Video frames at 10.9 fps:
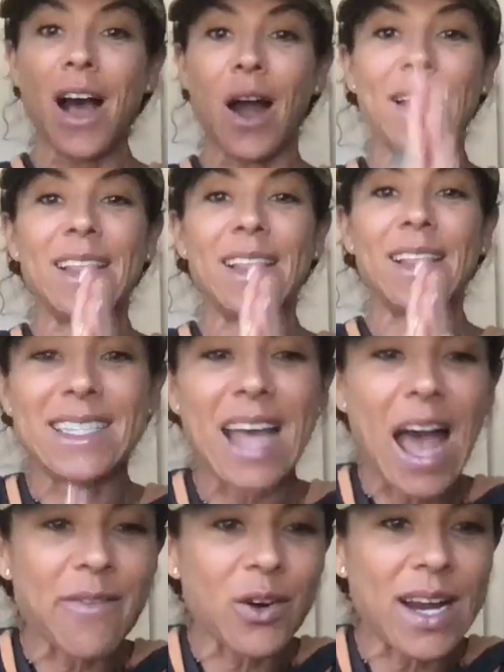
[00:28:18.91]
All right, ladies,
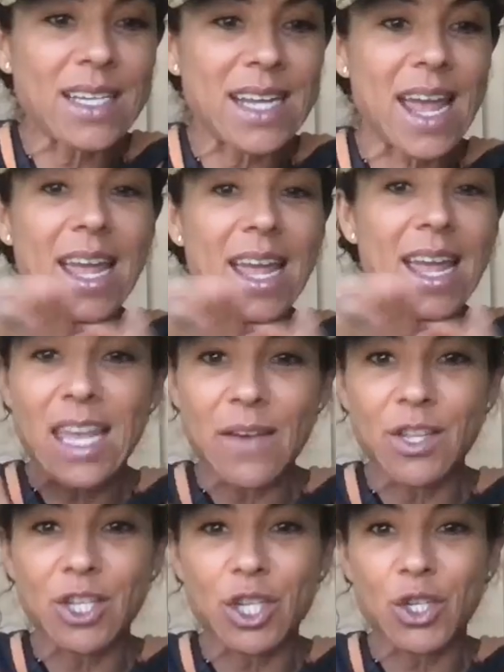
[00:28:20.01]
have a great day. Give
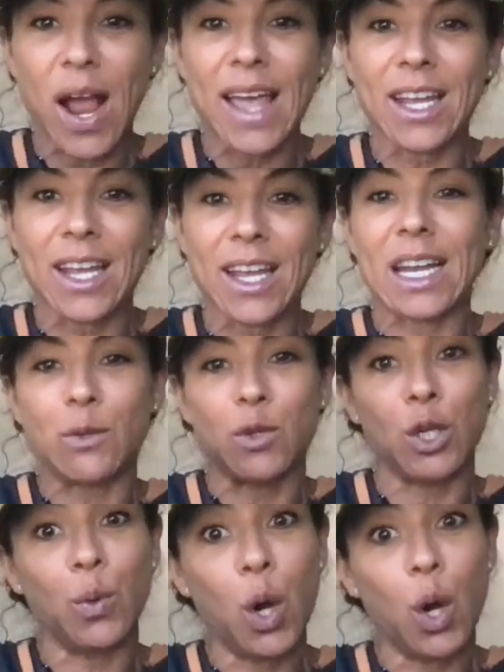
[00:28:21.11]
this a try, and I'll connect with
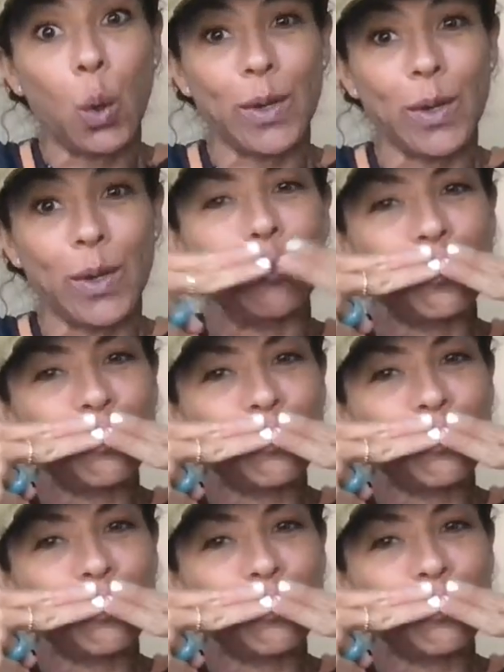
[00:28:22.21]
you real soon.